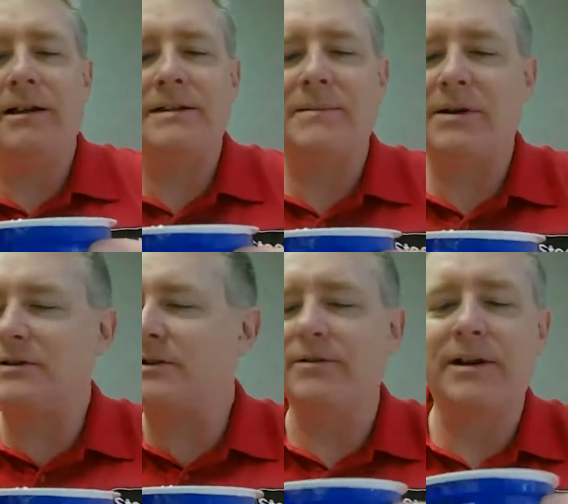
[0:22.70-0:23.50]
I guess I better
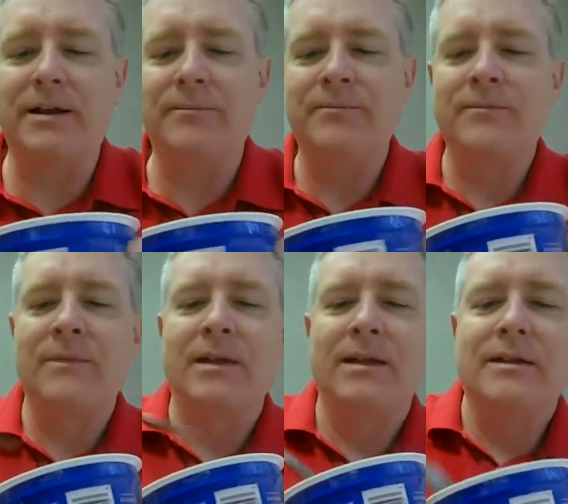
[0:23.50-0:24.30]
stir it up.
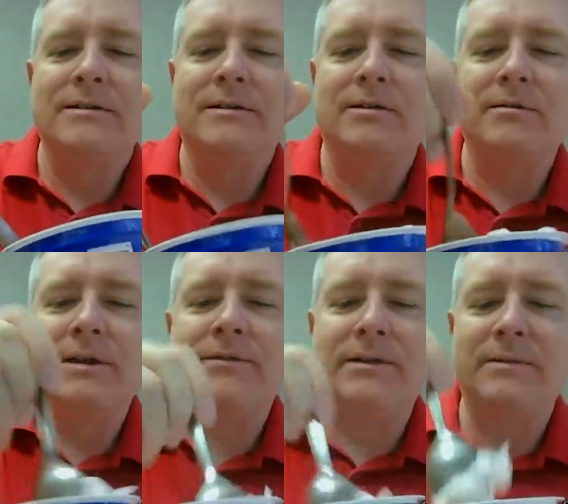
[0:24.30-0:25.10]
So
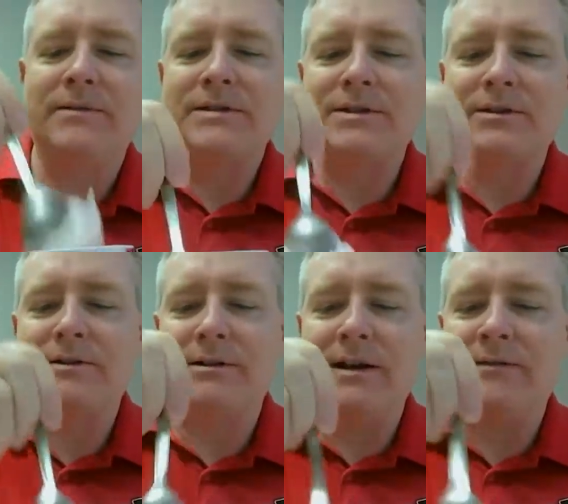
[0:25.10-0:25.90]
give it a little bit of a
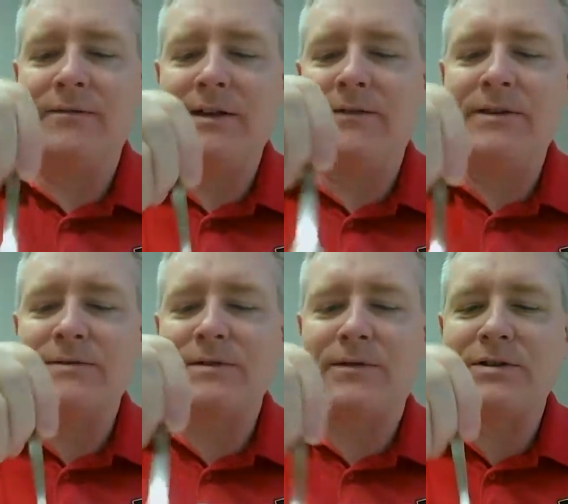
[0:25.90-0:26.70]
stir. If, if
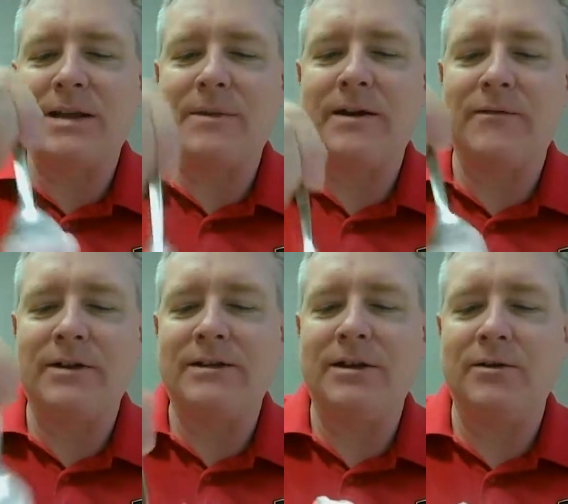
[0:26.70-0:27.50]
this was the first time I'd ever
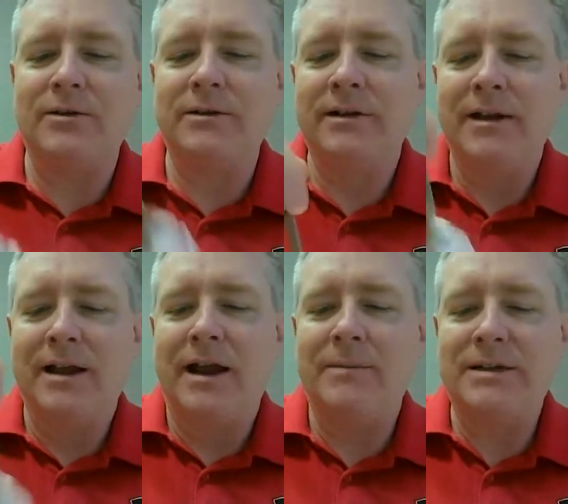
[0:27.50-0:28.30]
eaten yogurt,
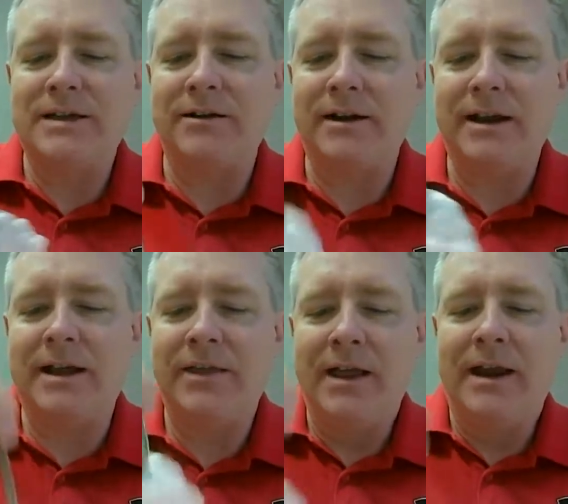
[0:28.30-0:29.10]
I'd be scared to
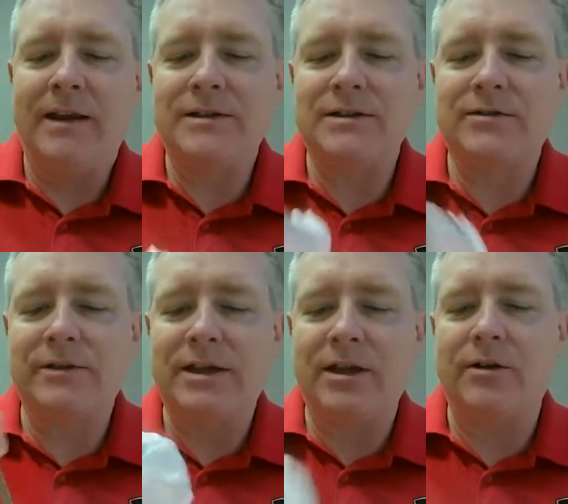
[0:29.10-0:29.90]
death. Now, this is
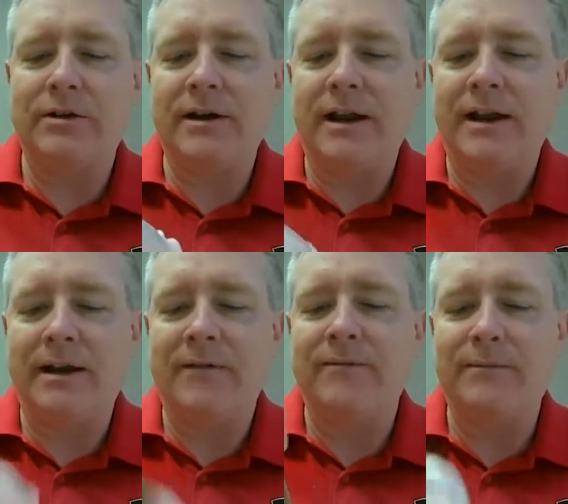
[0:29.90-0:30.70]
Greek yogurt,
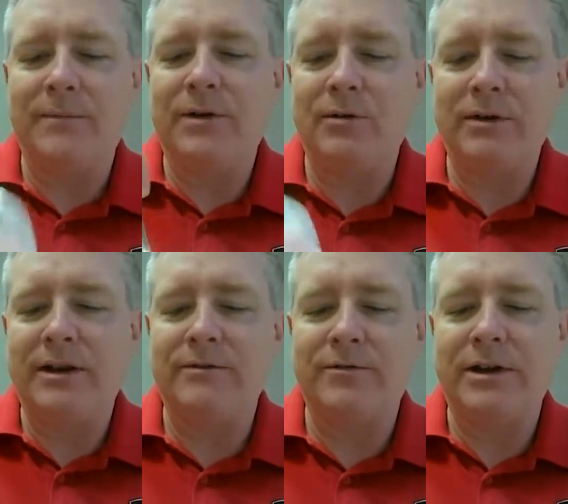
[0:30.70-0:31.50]
and I don't
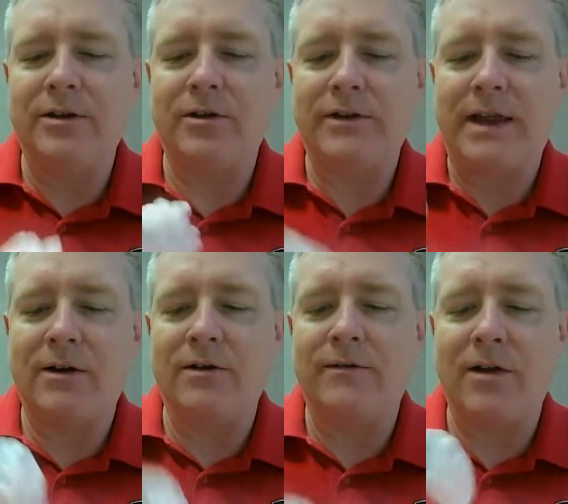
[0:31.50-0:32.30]
get Greek yogurt that
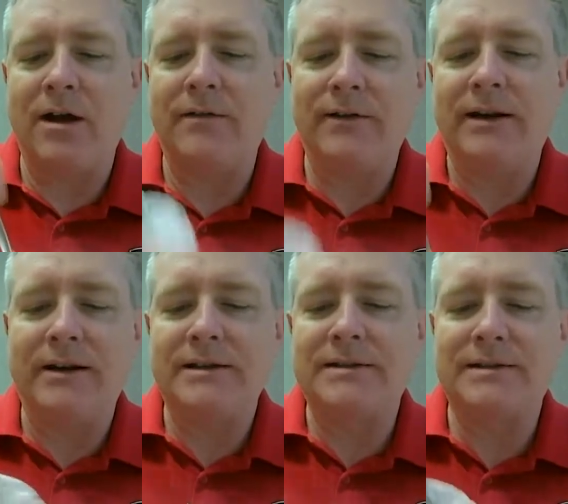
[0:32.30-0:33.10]
off, often,
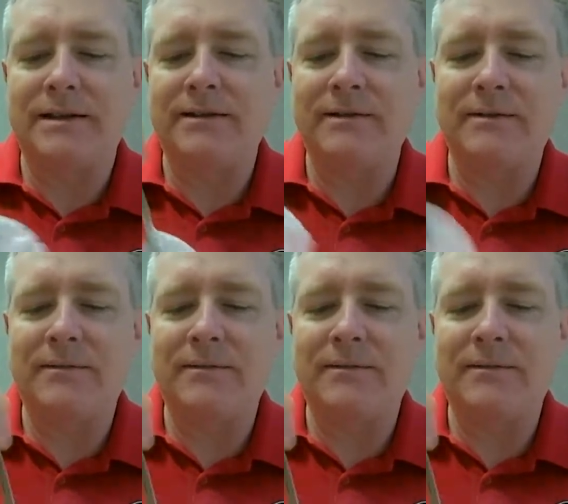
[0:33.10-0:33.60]
and this is a